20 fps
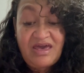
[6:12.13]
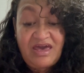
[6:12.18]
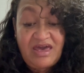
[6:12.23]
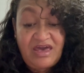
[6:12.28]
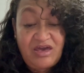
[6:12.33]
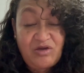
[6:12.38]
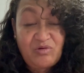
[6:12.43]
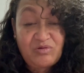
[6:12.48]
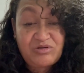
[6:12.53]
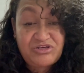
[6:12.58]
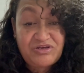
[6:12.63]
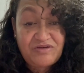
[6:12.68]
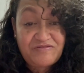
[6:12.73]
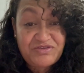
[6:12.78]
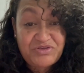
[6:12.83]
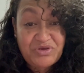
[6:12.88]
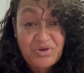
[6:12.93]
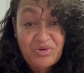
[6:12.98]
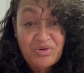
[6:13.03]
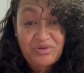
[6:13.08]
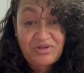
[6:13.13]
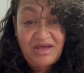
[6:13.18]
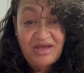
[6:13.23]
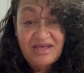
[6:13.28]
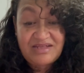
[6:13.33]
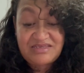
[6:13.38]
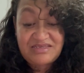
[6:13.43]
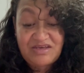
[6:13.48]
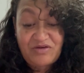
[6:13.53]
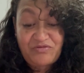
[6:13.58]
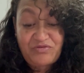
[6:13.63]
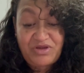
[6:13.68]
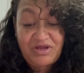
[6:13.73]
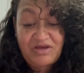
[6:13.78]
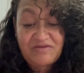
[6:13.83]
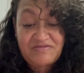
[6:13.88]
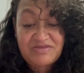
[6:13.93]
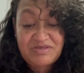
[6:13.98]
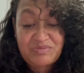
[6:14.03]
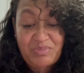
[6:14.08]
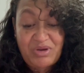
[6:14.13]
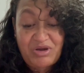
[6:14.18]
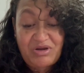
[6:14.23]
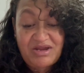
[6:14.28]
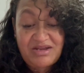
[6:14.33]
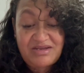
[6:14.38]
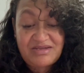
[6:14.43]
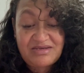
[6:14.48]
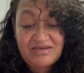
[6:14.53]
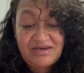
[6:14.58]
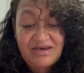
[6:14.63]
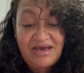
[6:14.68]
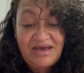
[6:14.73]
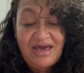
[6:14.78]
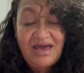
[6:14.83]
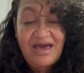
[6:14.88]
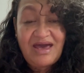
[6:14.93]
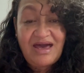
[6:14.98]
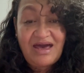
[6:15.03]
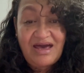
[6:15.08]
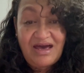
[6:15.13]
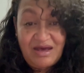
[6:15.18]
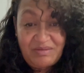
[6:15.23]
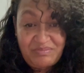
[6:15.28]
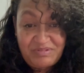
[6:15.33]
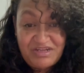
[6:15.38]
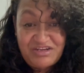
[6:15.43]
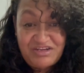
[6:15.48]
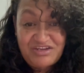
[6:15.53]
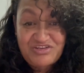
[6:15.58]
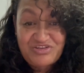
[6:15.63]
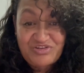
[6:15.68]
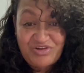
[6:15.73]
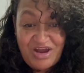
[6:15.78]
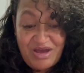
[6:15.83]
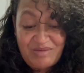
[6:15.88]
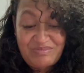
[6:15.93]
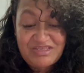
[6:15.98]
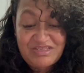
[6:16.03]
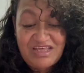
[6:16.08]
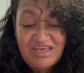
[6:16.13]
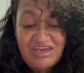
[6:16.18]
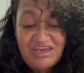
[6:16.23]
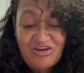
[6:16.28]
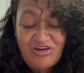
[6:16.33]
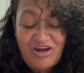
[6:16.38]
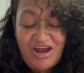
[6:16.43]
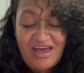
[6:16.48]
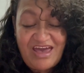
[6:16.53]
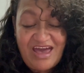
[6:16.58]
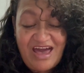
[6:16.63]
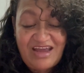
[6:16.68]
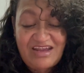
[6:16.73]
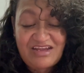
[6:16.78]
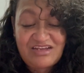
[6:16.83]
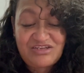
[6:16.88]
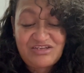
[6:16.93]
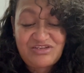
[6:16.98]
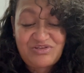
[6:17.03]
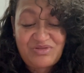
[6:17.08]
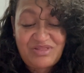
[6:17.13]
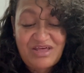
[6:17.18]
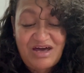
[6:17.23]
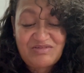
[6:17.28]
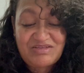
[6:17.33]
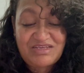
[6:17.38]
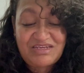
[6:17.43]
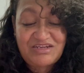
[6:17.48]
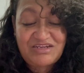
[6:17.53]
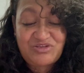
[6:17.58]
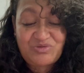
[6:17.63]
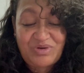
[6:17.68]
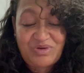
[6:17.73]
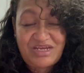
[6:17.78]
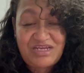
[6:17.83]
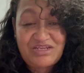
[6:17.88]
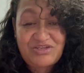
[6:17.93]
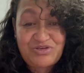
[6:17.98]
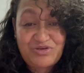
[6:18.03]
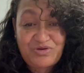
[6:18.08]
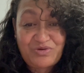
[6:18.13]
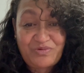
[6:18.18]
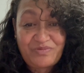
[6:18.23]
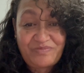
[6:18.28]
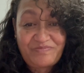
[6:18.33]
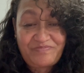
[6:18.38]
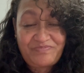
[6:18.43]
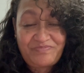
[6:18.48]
Anguish of soul and suffering of spirit aptly describes the year I had in two thousand twenty-two.